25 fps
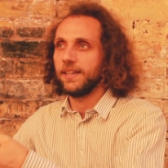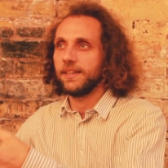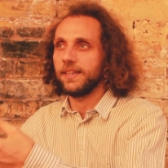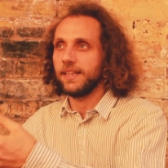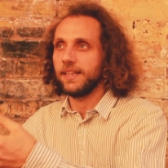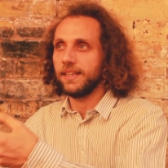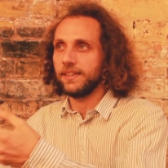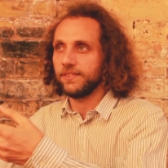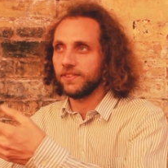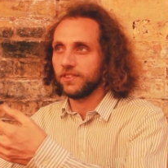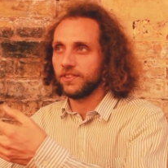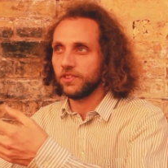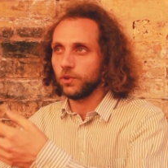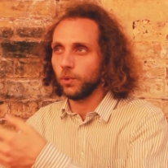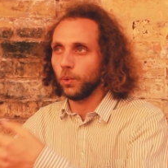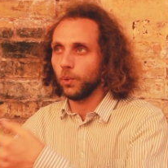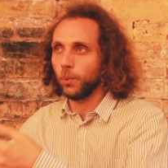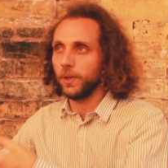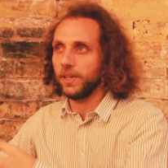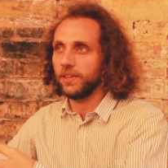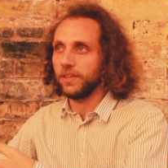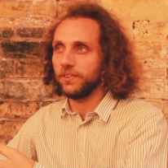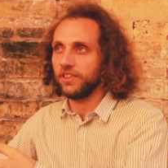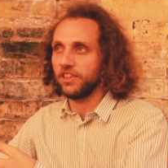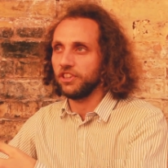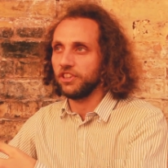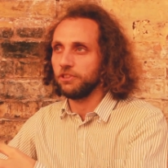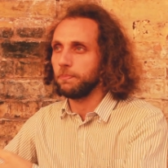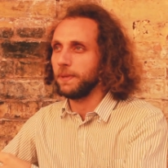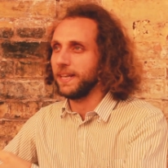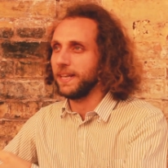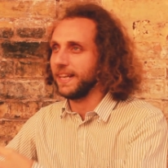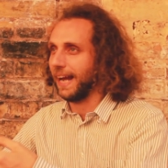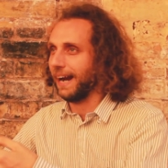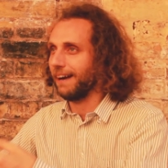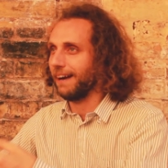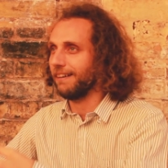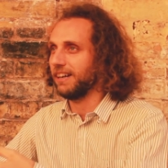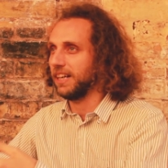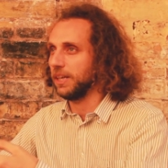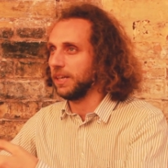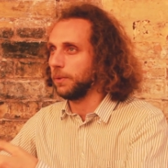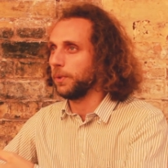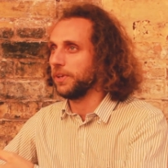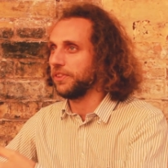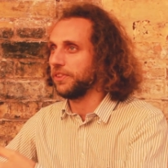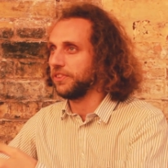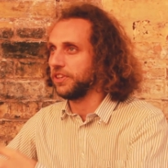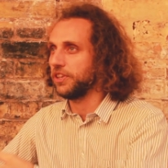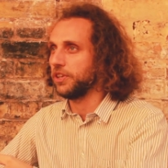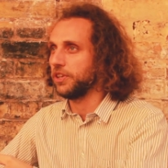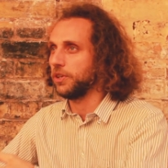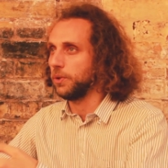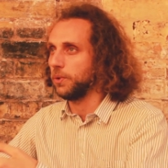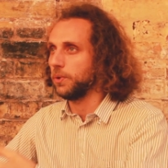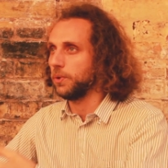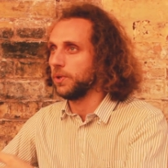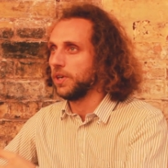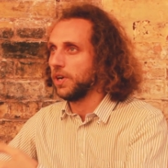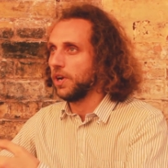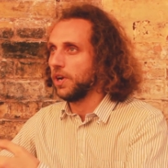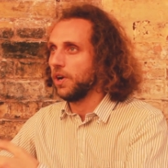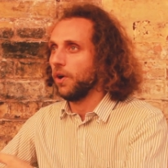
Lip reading: these stories that you've been carrying with you